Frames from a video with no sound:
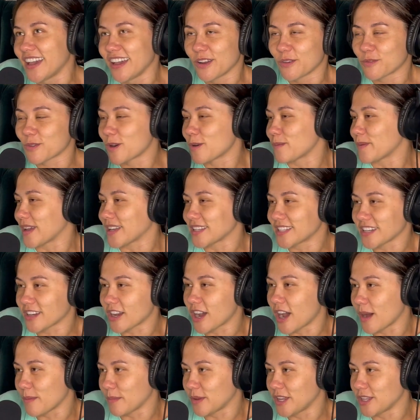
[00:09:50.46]
romantic
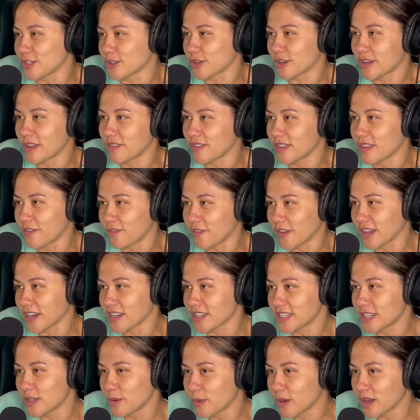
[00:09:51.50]
comedies or even the
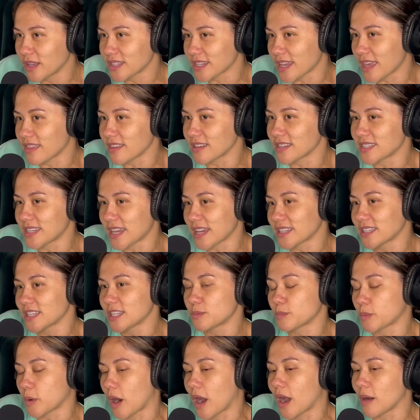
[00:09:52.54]
fantasy ones, and the sex is
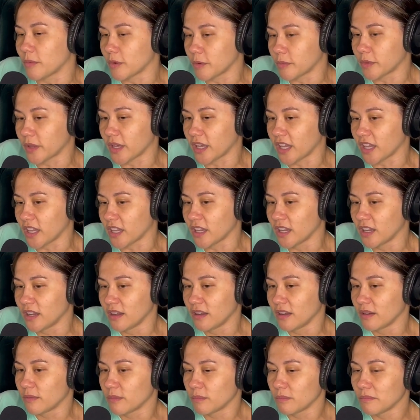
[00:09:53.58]
probably
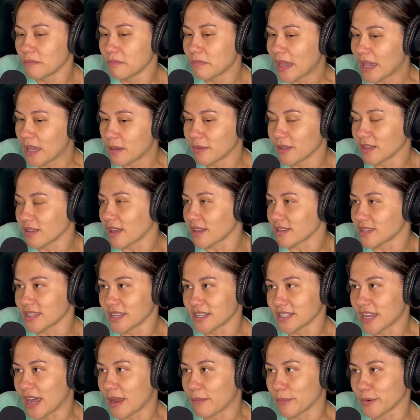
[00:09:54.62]
maybe less than
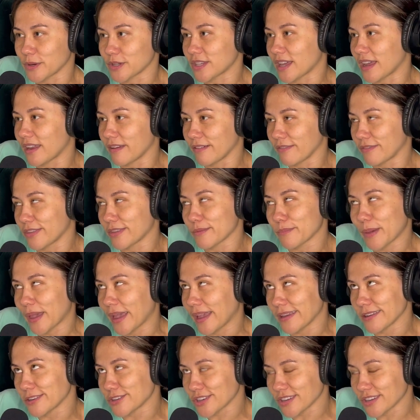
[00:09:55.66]
10% of the pages.